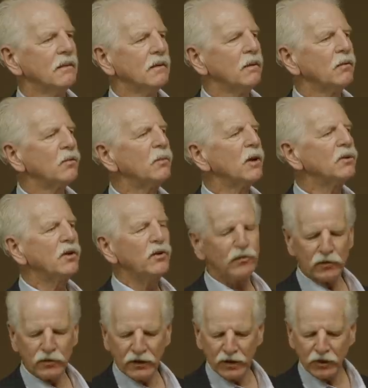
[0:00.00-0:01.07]
it was much
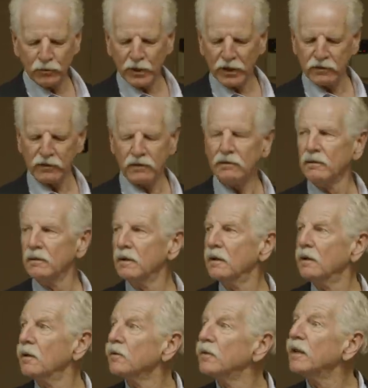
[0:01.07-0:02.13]
easier than I expected.
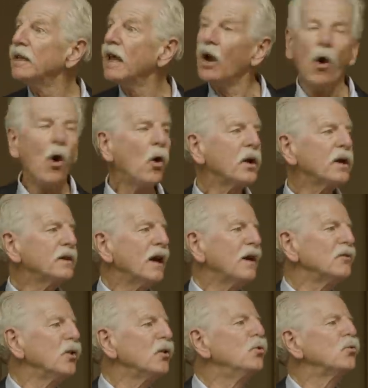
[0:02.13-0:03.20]
Did they all get
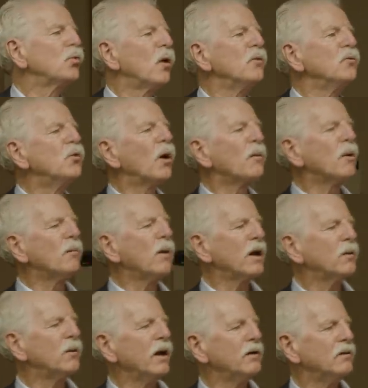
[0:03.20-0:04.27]
down to normal
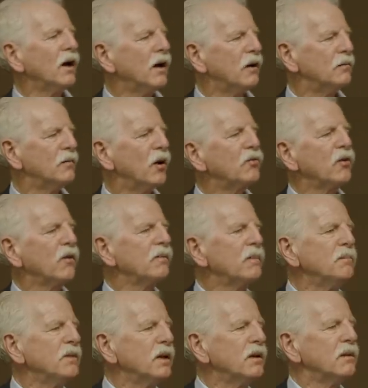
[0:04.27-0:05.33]
body weight? No, most of
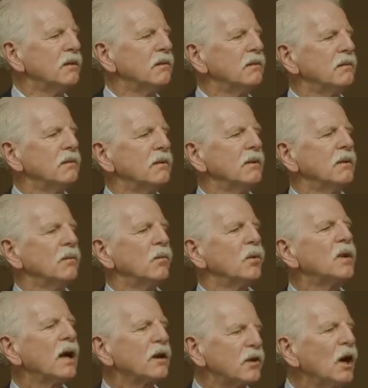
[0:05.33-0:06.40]
them didn't. We're
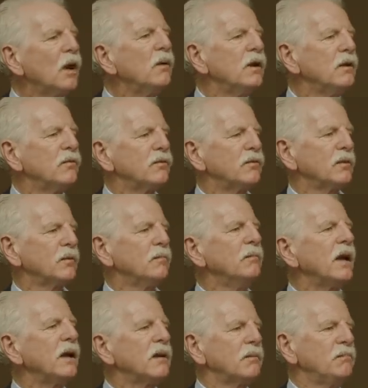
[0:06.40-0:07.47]
not going to
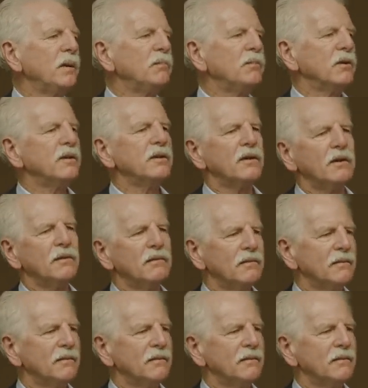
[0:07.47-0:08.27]
make people into you